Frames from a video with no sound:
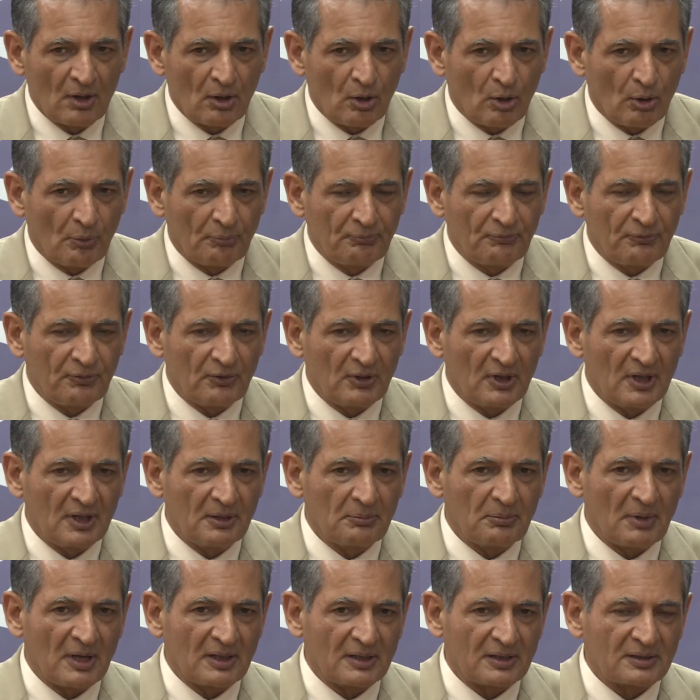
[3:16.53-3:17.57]
Hopefully,
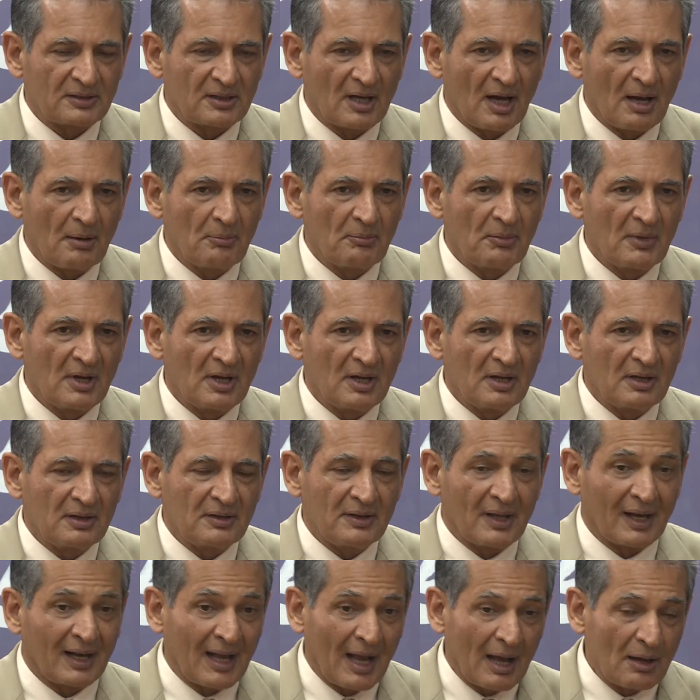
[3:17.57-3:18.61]
by the time
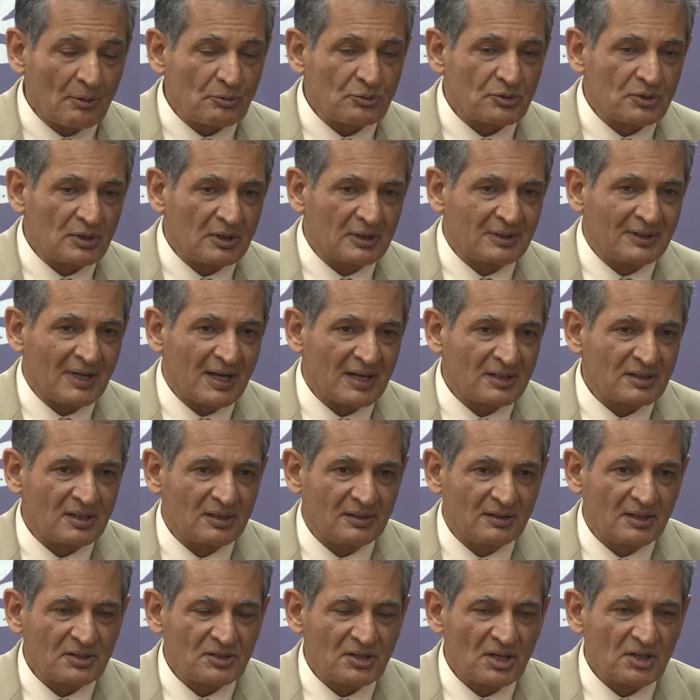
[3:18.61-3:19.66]
the council takes a
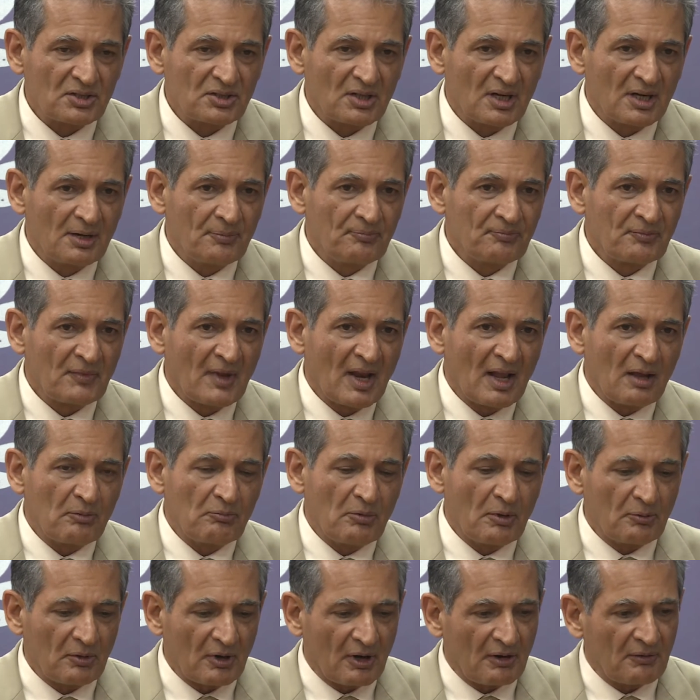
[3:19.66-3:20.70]
decision,
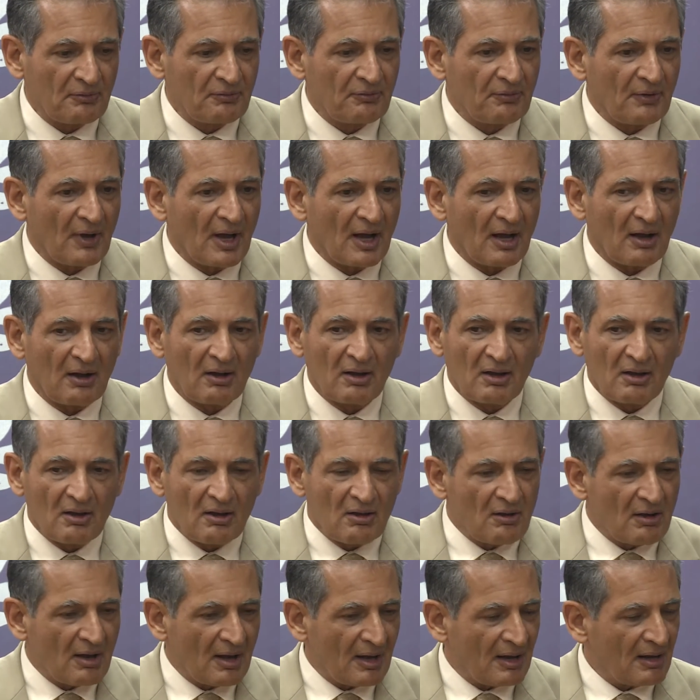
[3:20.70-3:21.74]
we would have uh,
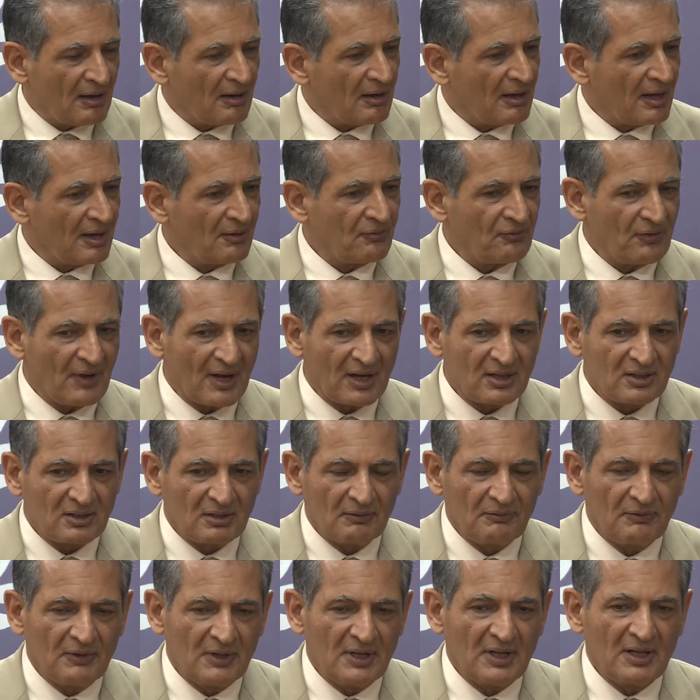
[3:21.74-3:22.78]
uh,
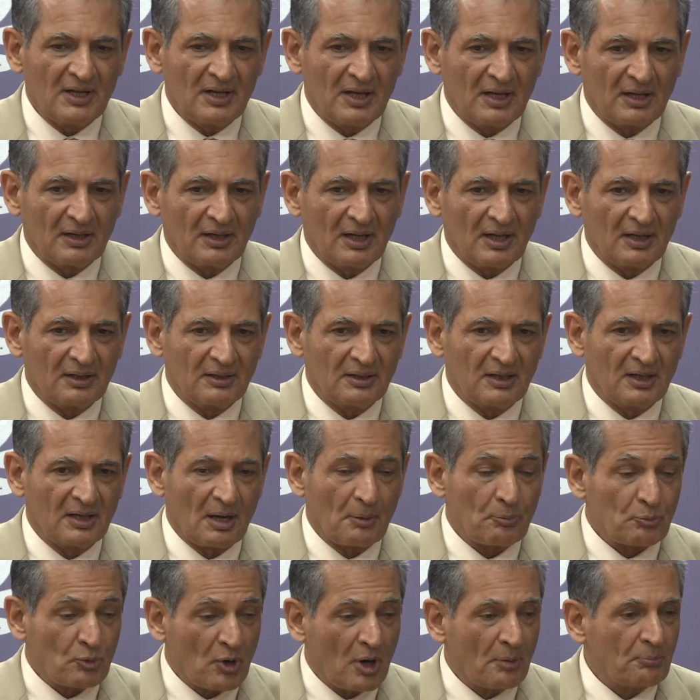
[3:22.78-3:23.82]
effectively and, and, and
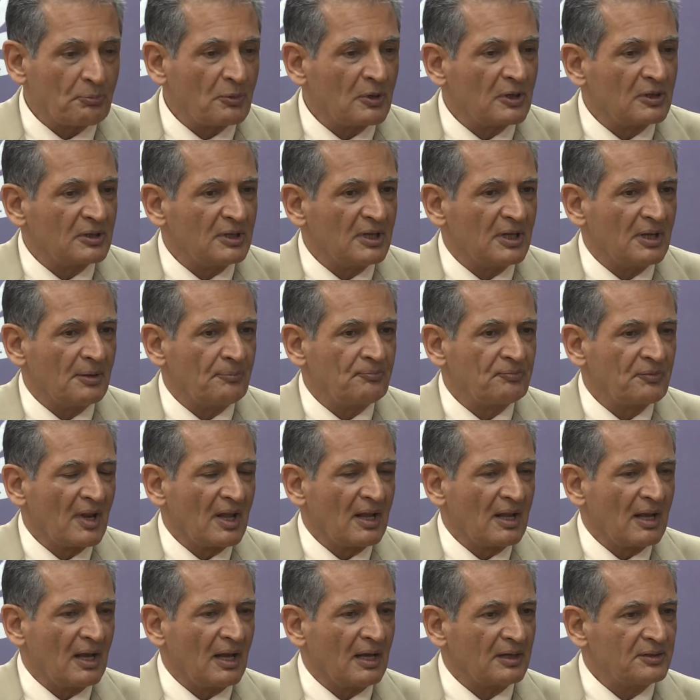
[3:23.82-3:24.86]
appropriately
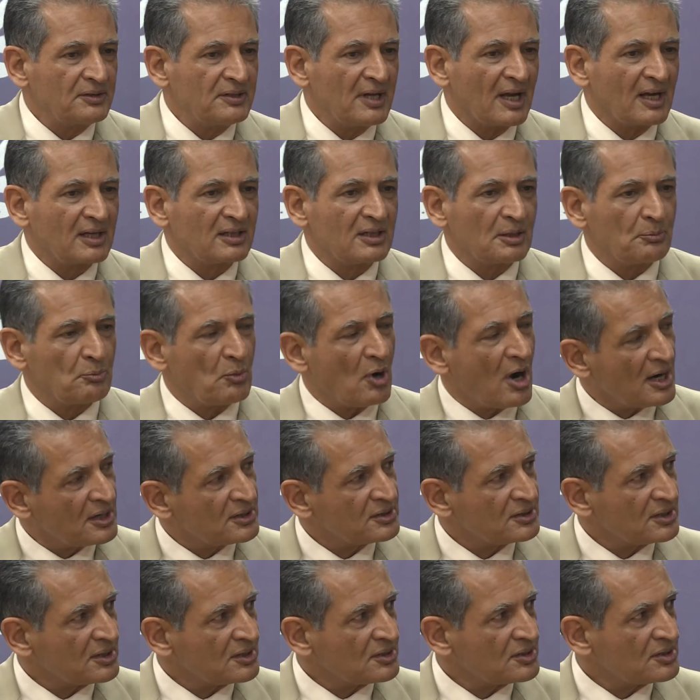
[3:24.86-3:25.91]
uh, tick the
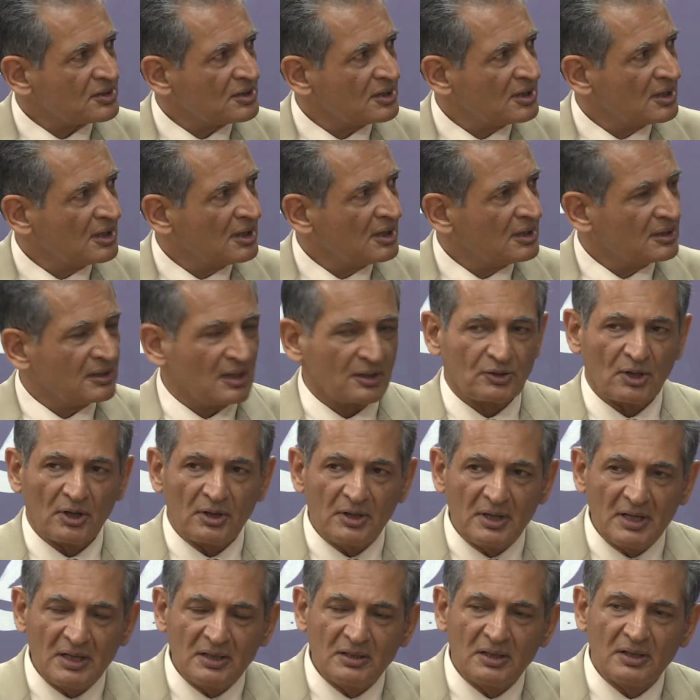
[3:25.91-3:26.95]
boxes that are
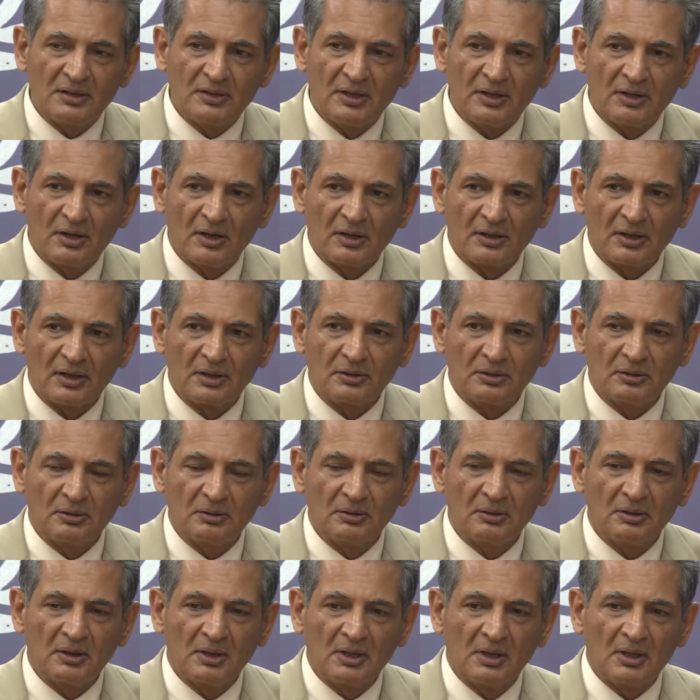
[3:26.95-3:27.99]
needed in order
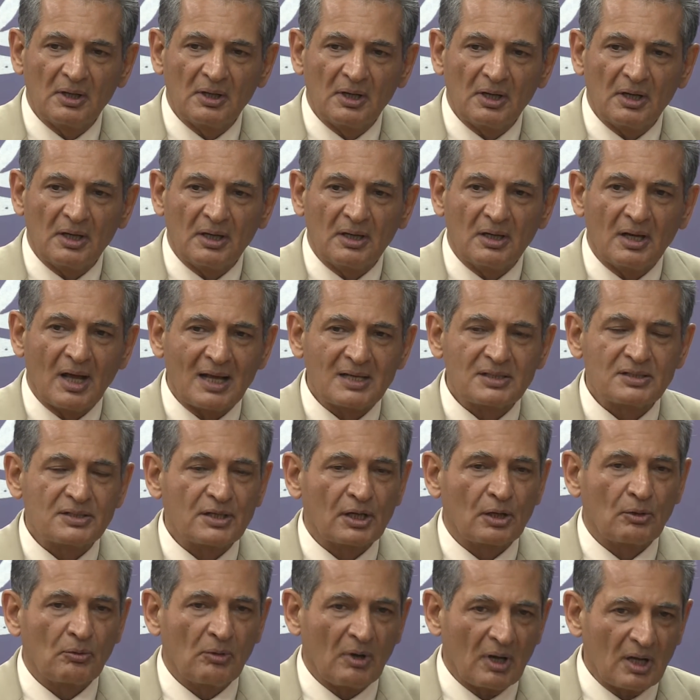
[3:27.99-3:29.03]
to enhance
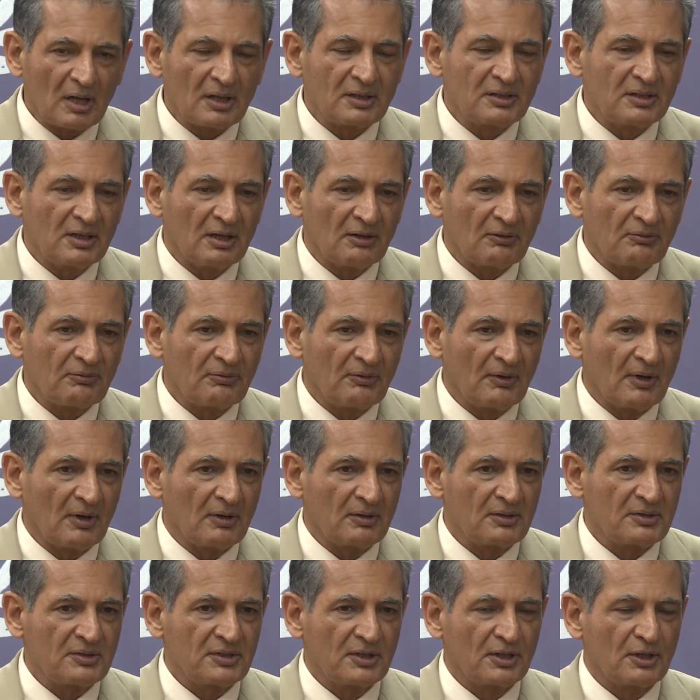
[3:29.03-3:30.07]
the quality of
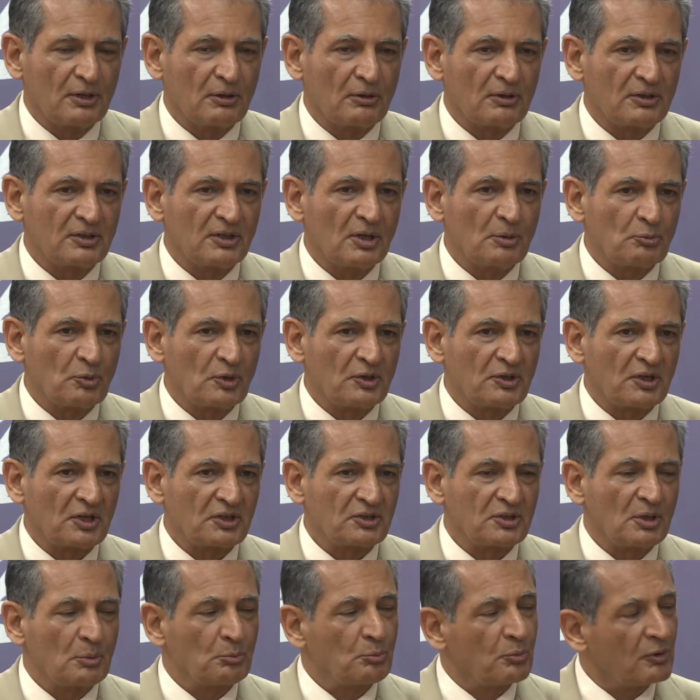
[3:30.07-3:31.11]
uh, security and
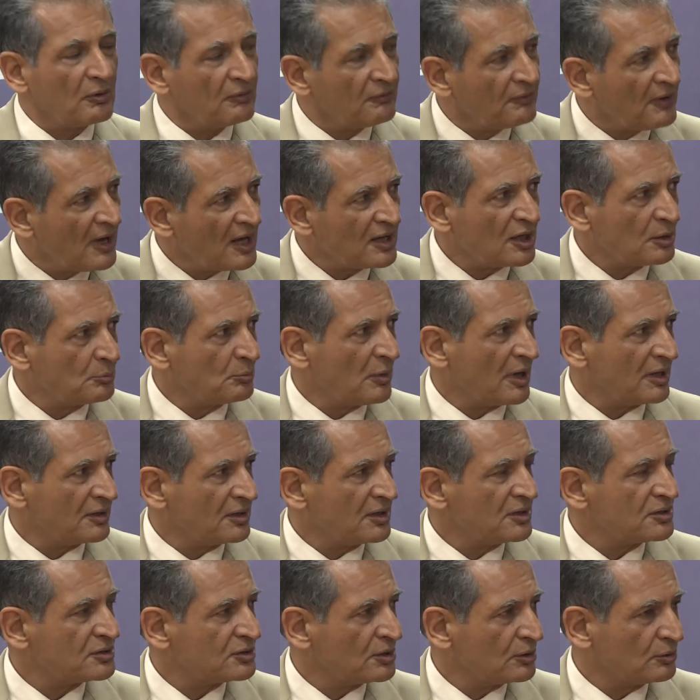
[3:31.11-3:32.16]
protection provided by
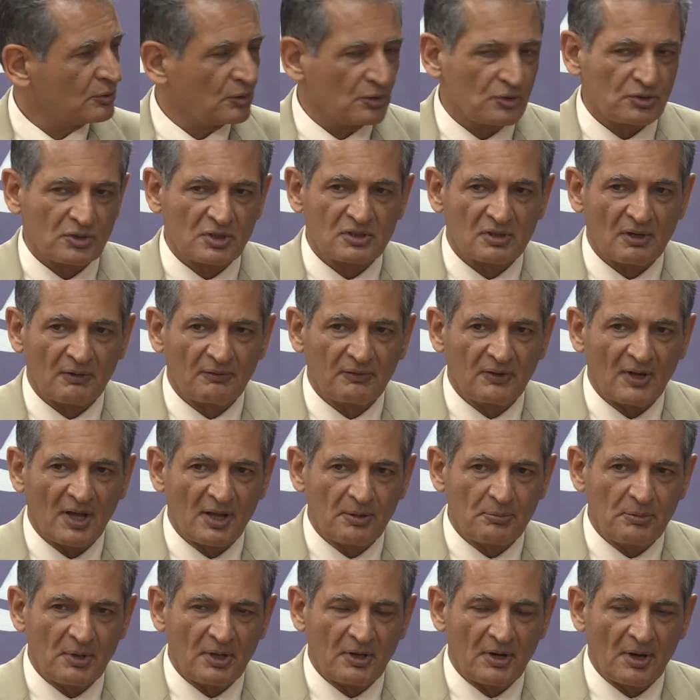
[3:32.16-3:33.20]
the institutions of
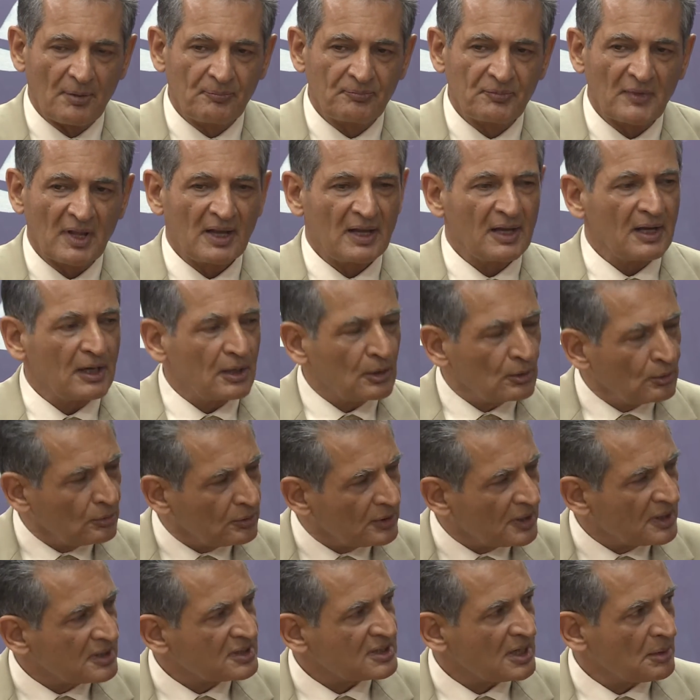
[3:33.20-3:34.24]
Liberia,
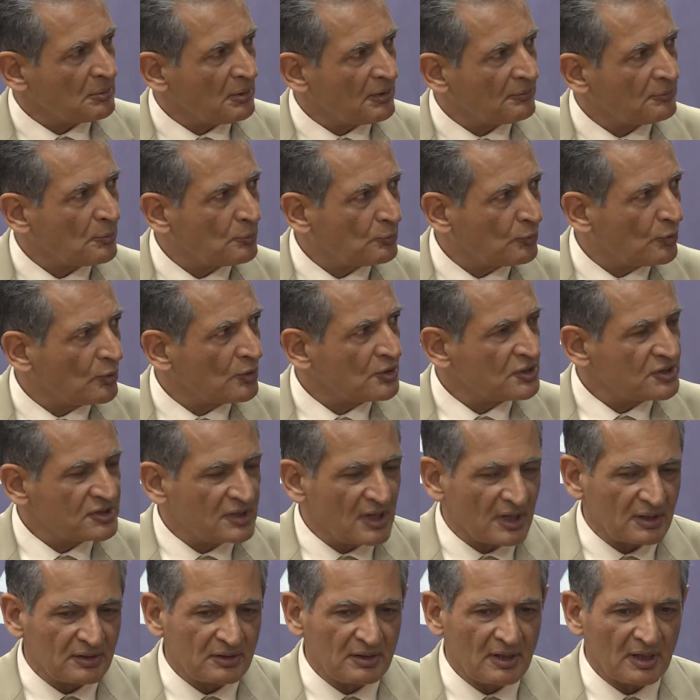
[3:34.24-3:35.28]
including some of the points
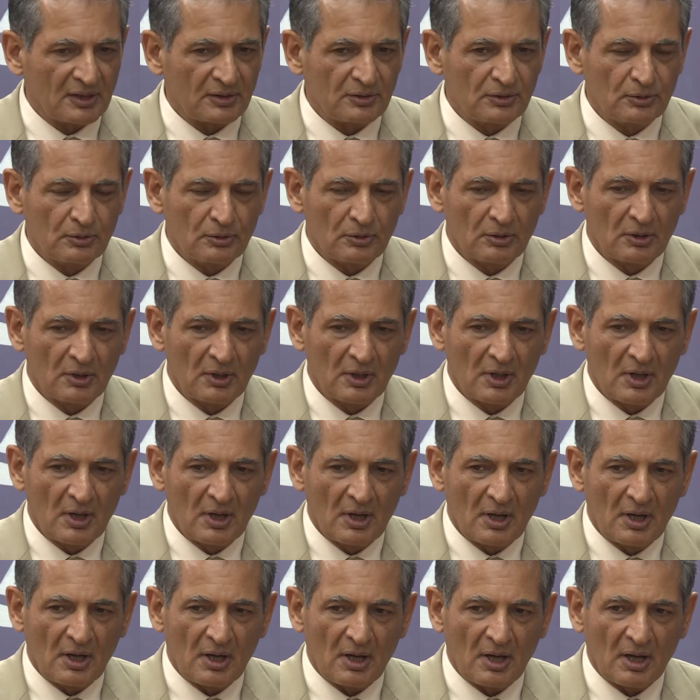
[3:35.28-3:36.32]
that, that you
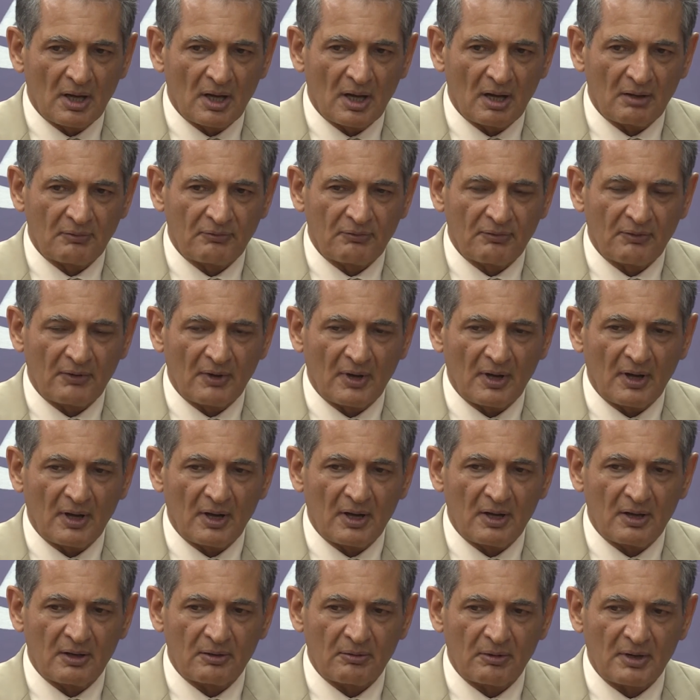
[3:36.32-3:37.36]
uh, have uh,
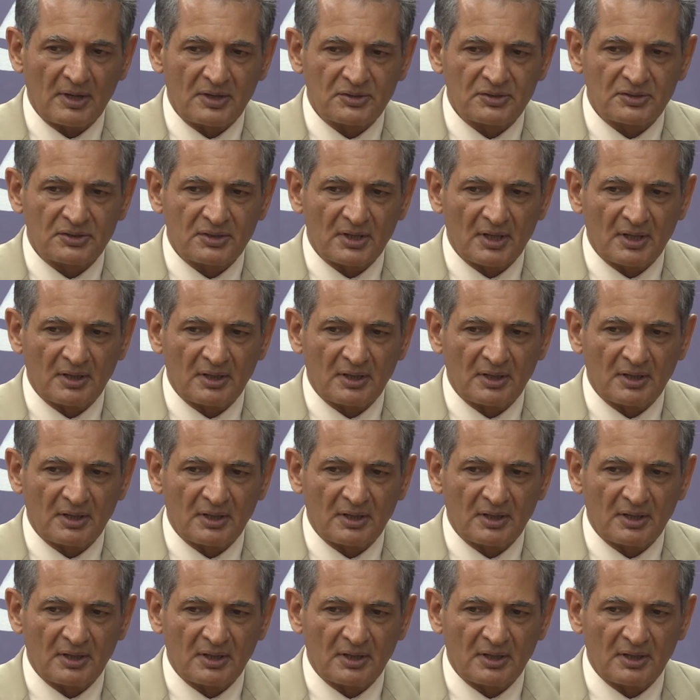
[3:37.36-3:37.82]
raised.